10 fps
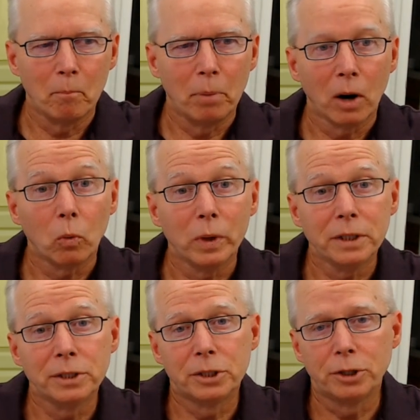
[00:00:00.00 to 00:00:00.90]
But
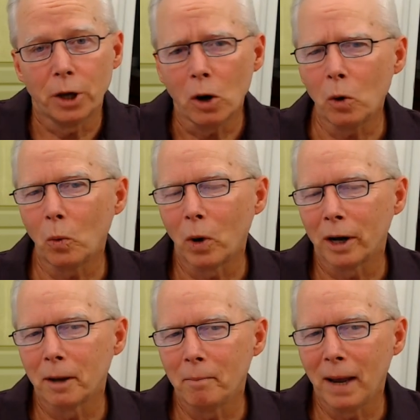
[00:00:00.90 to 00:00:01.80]
we don't
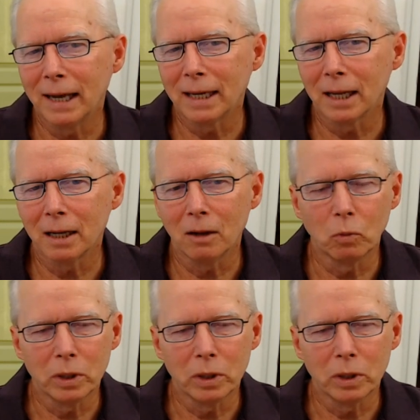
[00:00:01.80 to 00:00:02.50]
want to make it,